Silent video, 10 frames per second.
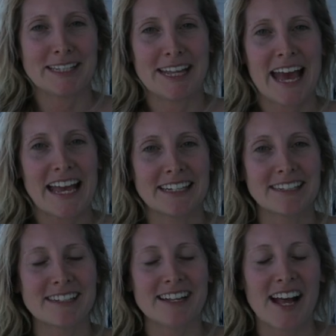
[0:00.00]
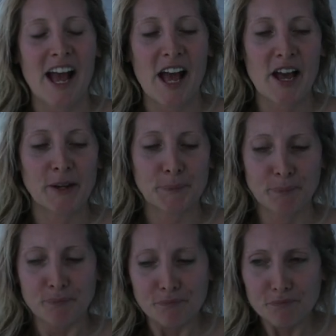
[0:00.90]
to the end.
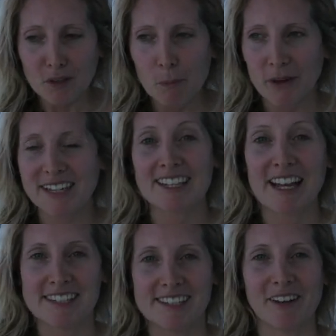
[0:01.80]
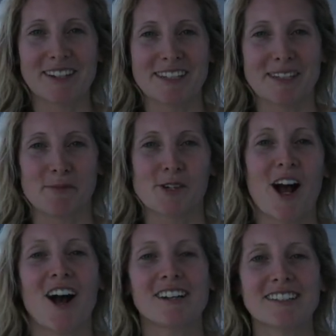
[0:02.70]
But excited to go and see some
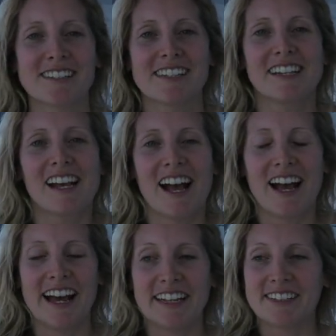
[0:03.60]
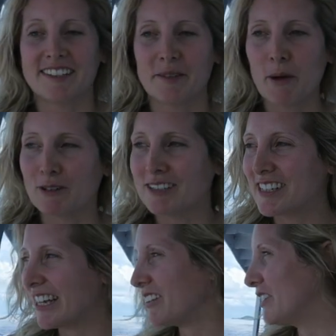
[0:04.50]
sharks. And it's the most
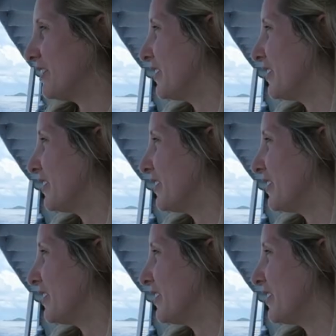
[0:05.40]
still